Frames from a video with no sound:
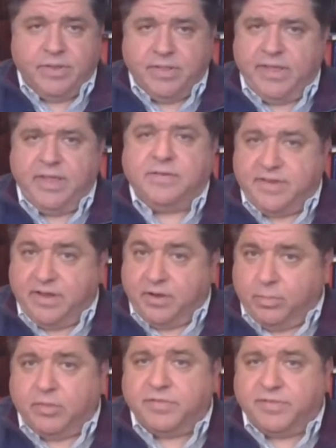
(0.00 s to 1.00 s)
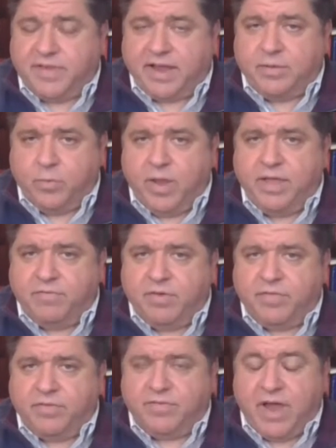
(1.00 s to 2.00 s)
really a terrible second
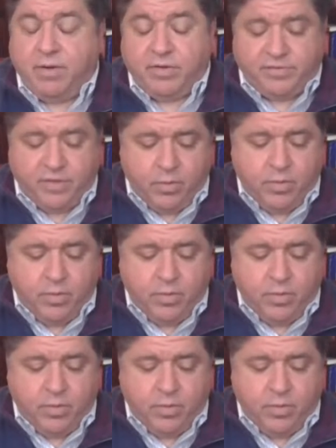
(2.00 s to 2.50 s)
wave of the virus.